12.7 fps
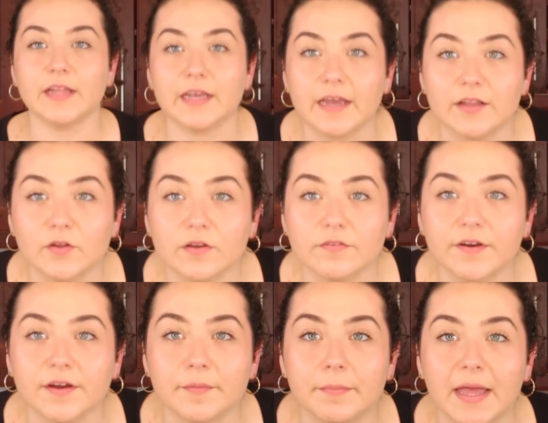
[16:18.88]
like I look
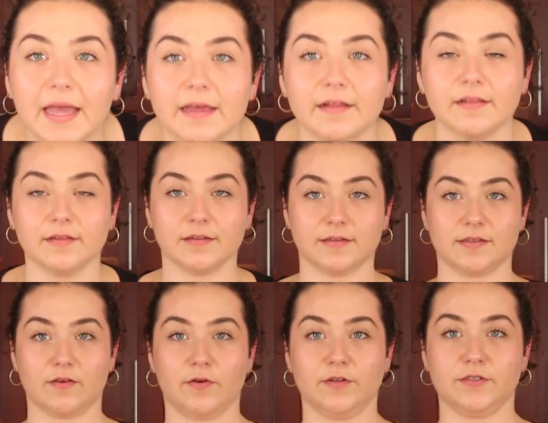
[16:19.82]
very pale. Is
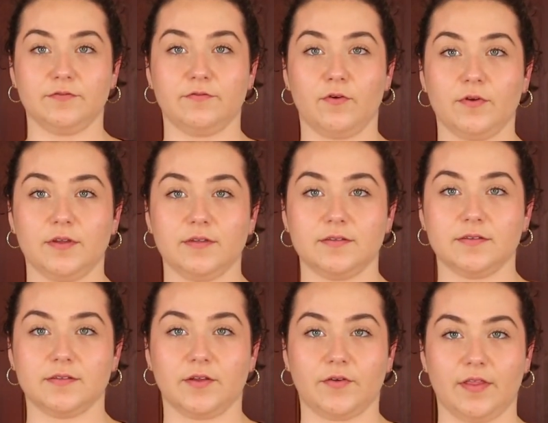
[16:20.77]
it going to
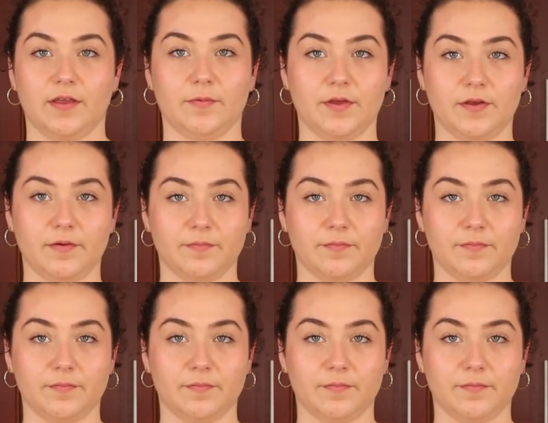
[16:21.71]
focus? Okay, there we